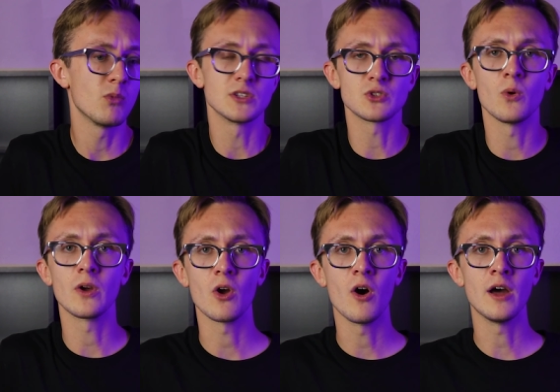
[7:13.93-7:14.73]
what's
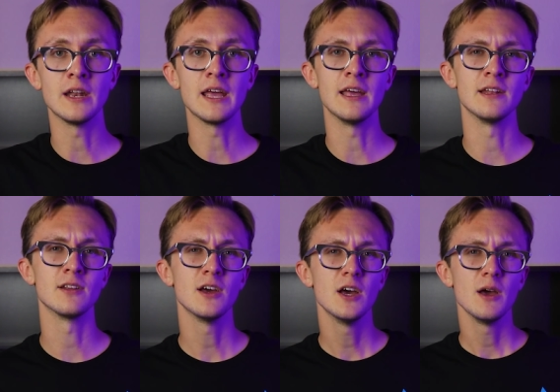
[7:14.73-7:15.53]
going on
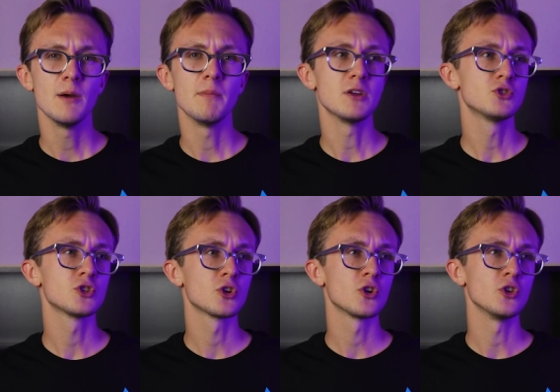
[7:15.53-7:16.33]
and make
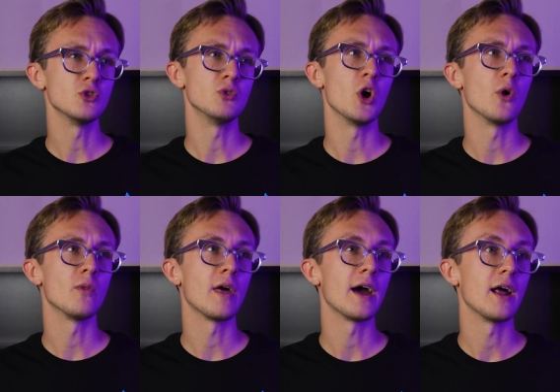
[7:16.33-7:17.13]
sure you know
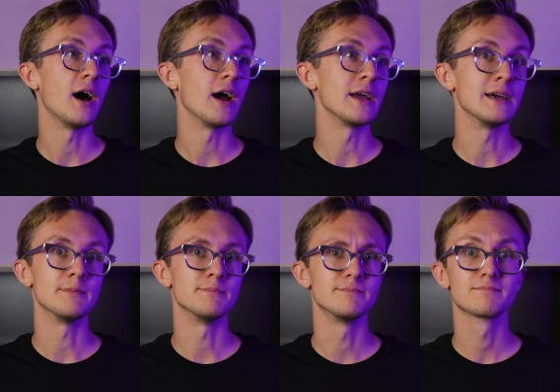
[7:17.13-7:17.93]
that I
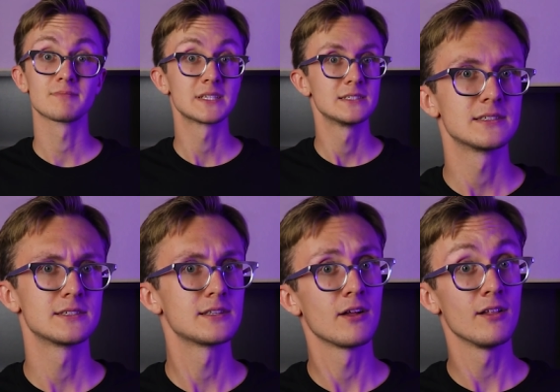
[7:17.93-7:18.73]
am
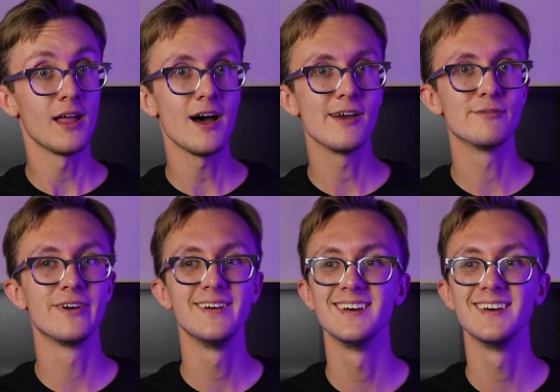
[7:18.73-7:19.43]
still alive.